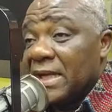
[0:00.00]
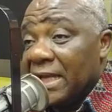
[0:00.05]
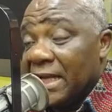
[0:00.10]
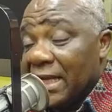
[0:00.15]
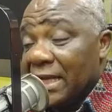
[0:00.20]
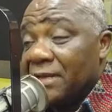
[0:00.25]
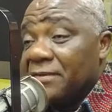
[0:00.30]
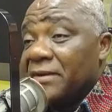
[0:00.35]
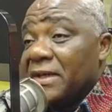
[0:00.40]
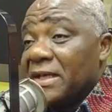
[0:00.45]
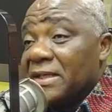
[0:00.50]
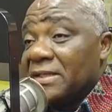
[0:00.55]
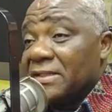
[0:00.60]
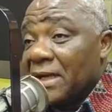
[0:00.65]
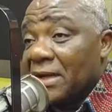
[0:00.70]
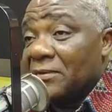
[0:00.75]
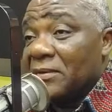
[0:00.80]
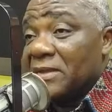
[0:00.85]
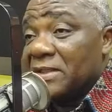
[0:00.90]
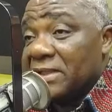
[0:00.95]
areas
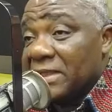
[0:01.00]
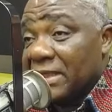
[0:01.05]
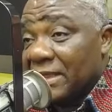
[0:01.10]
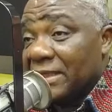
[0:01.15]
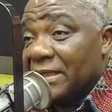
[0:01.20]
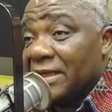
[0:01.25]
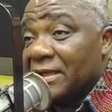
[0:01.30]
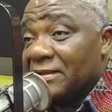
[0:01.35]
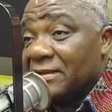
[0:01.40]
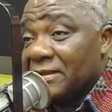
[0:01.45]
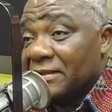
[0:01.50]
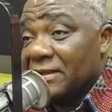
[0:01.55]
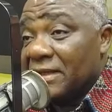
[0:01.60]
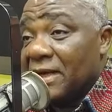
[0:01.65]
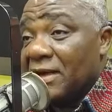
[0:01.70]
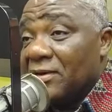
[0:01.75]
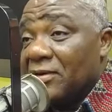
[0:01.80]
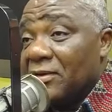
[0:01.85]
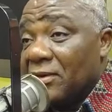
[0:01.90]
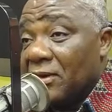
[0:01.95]
I was say cut it
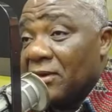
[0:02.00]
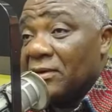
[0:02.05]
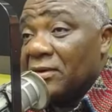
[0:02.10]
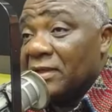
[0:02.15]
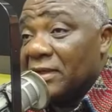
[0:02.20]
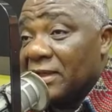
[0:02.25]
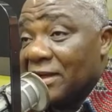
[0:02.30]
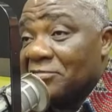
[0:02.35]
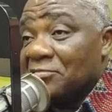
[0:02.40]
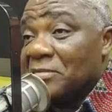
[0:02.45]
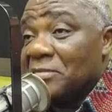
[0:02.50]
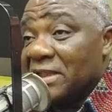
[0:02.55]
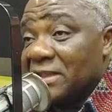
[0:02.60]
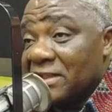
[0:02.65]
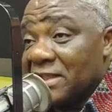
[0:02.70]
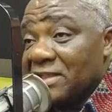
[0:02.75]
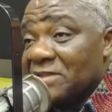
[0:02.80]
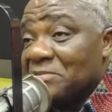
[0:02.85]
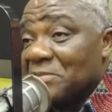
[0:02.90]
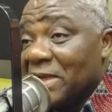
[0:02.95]
down on government
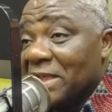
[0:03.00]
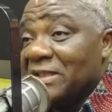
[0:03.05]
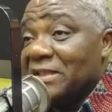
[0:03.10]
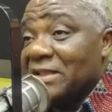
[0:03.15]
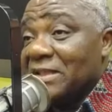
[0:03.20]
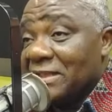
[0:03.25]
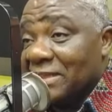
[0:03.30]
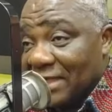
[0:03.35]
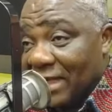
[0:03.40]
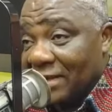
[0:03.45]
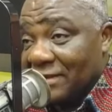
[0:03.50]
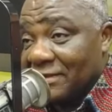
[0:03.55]
expenditure.